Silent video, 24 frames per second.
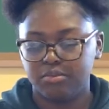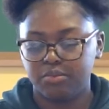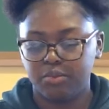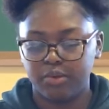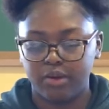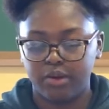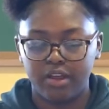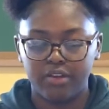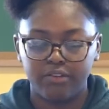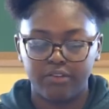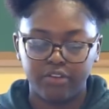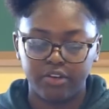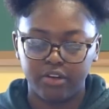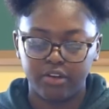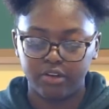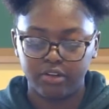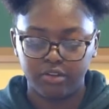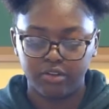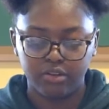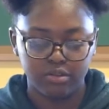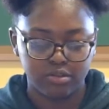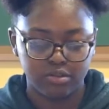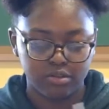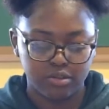whatever
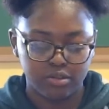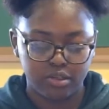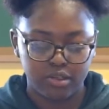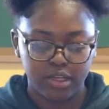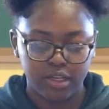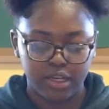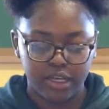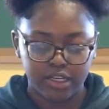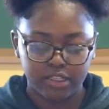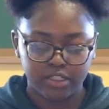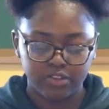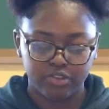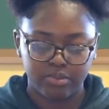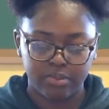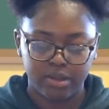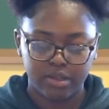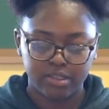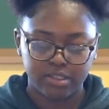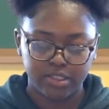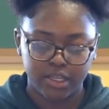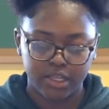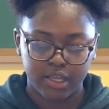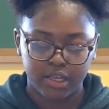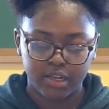you collected from
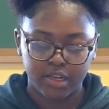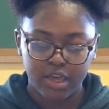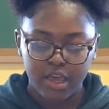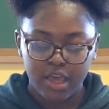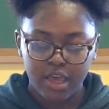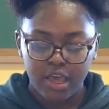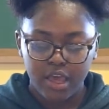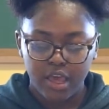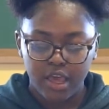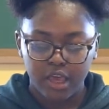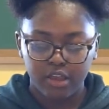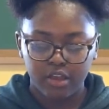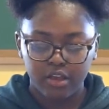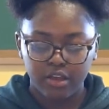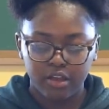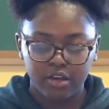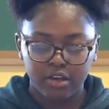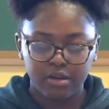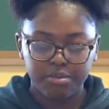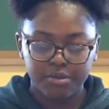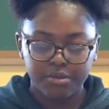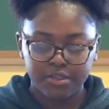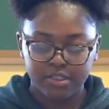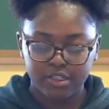outside, and you're
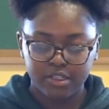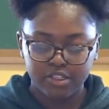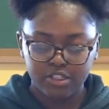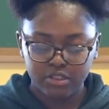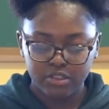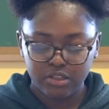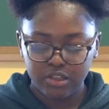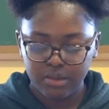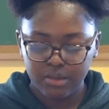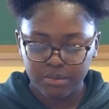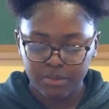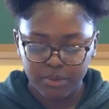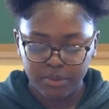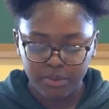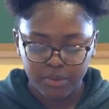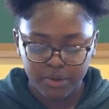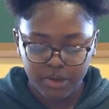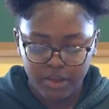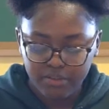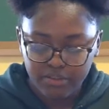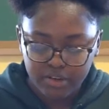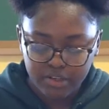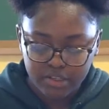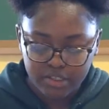going to position them in
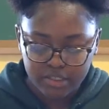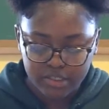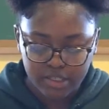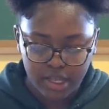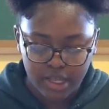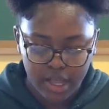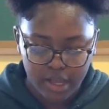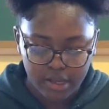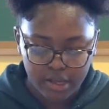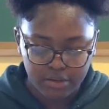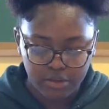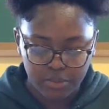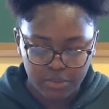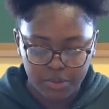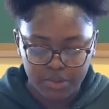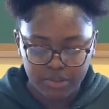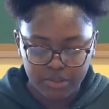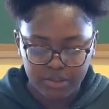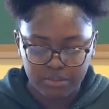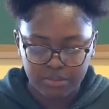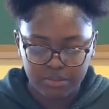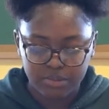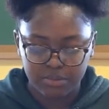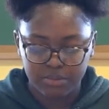whatever design you want
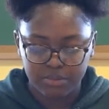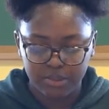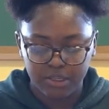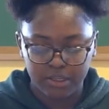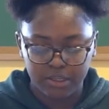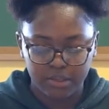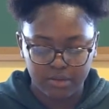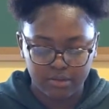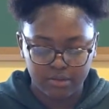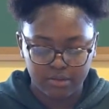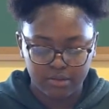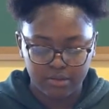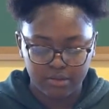them to be in.